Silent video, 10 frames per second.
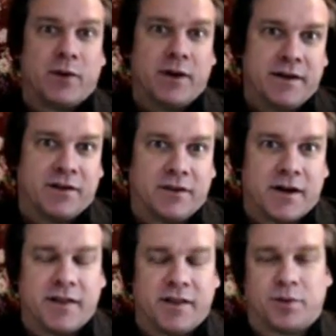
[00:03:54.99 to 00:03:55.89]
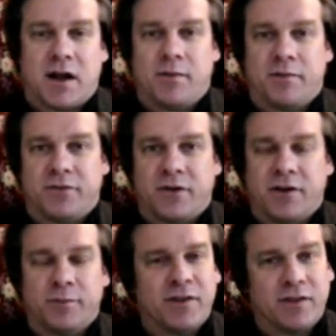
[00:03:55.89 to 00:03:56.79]
We need to study the problem
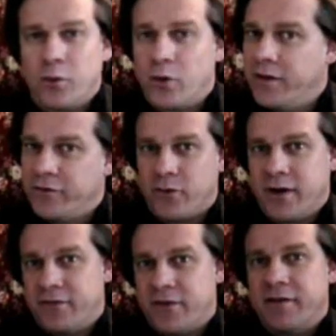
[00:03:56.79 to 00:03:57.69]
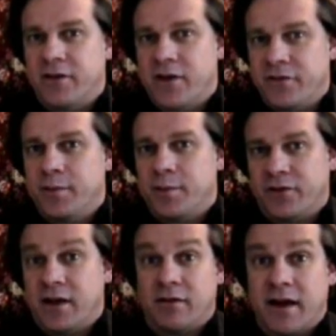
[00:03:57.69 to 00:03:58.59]
first, but somewhere in the 45 to
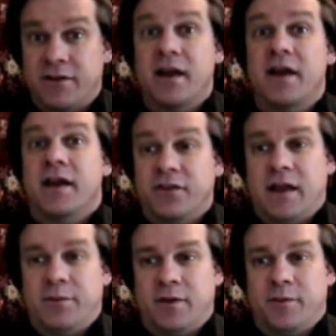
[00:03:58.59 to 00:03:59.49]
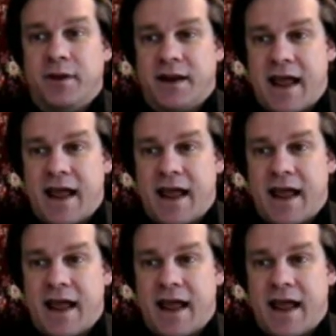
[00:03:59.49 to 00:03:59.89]
50% range seems to be an